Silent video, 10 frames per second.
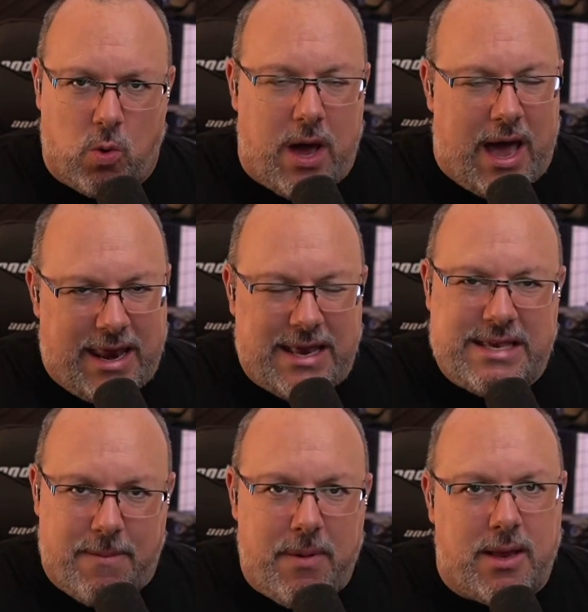or at a
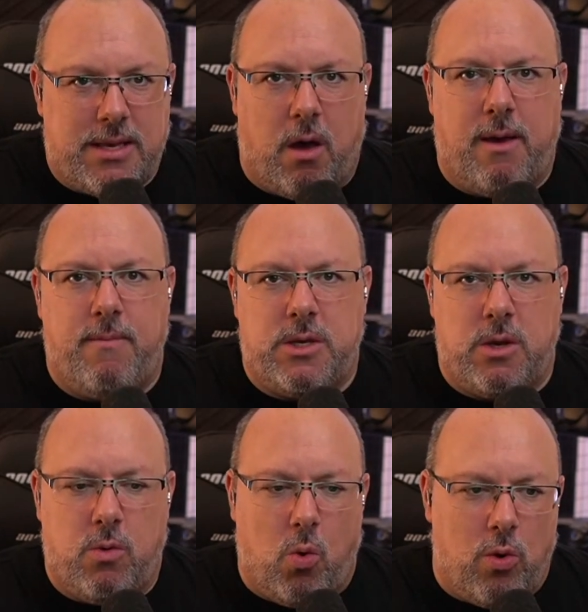similar time
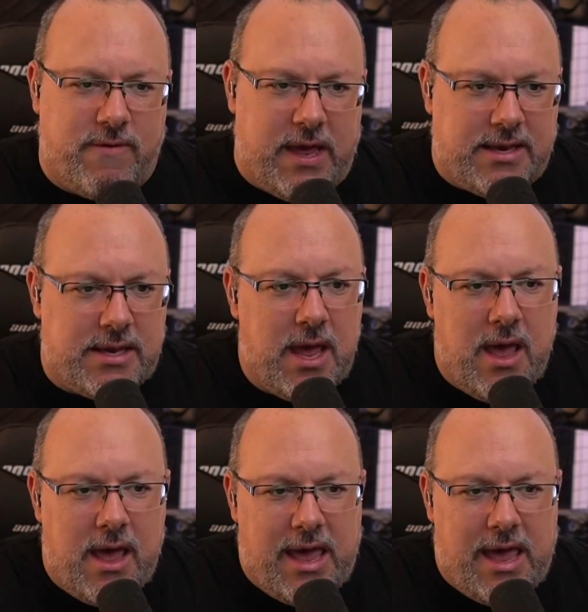to all of this